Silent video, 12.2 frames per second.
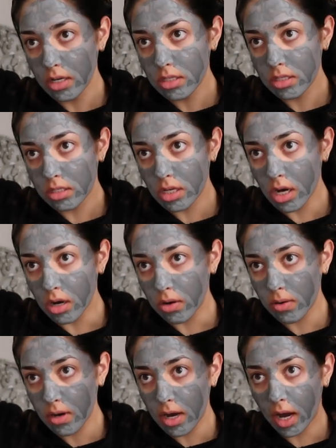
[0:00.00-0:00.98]

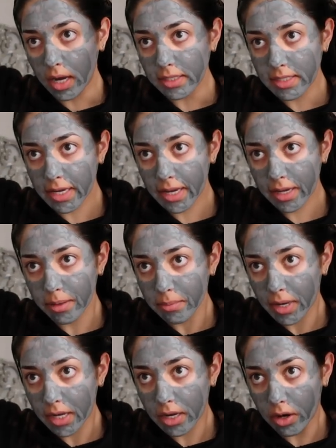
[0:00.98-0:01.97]
So I take
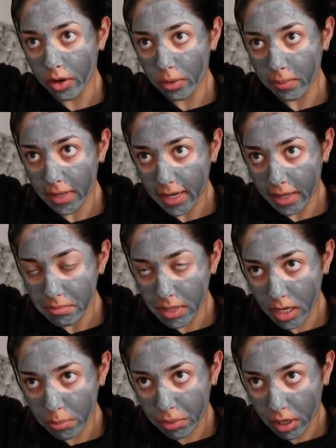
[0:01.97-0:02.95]
my comb and I
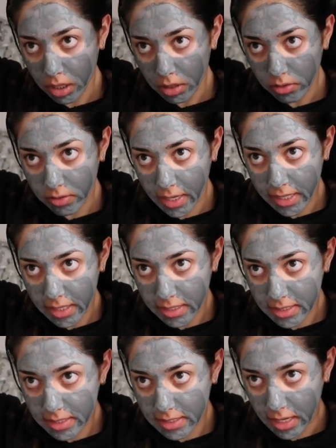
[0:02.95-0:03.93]
make a part right in
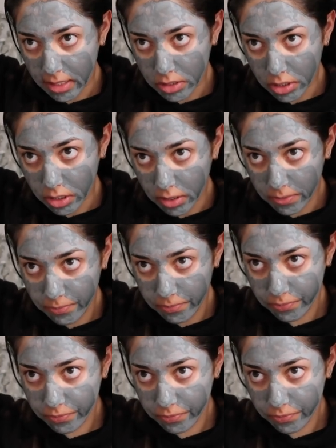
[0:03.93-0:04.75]
the center.